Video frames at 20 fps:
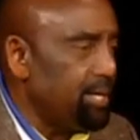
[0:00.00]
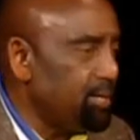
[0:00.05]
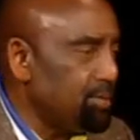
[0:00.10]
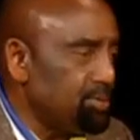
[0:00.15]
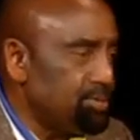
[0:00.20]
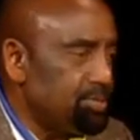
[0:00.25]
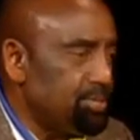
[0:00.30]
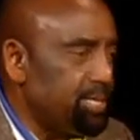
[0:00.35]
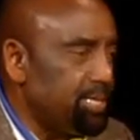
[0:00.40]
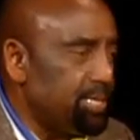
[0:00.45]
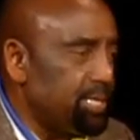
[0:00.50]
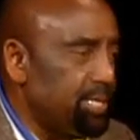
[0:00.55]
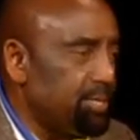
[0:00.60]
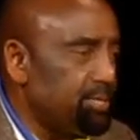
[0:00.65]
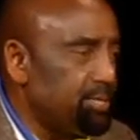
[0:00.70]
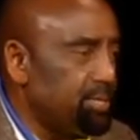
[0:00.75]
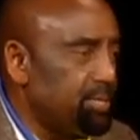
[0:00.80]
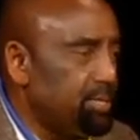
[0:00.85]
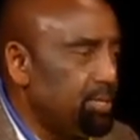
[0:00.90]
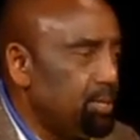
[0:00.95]
ain't going to say
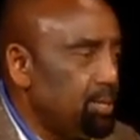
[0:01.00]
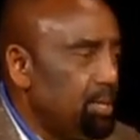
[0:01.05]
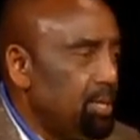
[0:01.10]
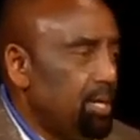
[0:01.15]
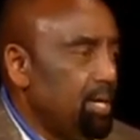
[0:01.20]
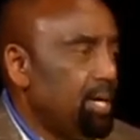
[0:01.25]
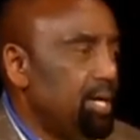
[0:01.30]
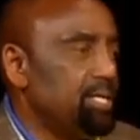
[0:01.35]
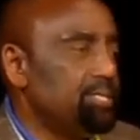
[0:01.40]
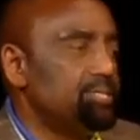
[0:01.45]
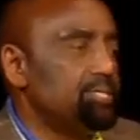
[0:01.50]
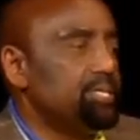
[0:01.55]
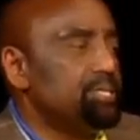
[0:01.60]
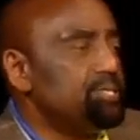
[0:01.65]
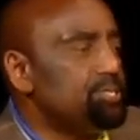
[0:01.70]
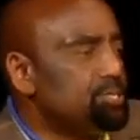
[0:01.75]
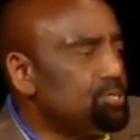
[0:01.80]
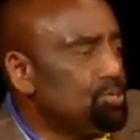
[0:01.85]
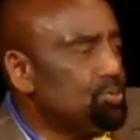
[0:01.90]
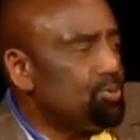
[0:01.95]
nothing. I
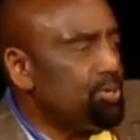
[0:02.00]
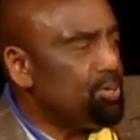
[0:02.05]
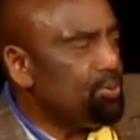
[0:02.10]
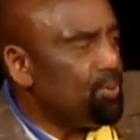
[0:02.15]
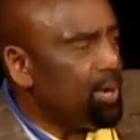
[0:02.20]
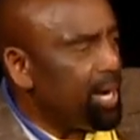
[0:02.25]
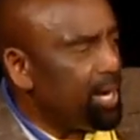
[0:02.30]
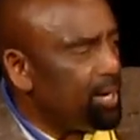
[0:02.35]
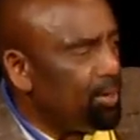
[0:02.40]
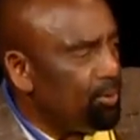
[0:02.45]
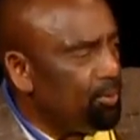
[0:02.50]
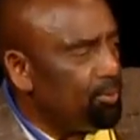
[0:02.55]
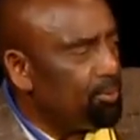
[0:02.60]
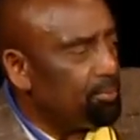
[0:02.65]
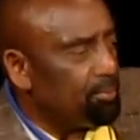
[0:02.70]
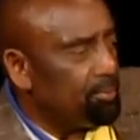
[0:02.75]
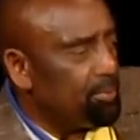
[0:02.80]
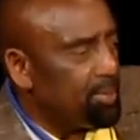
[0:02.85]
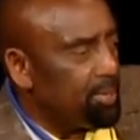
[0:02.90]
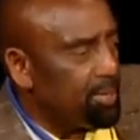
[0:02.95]
said, this is a great white
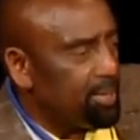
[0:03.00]
hope.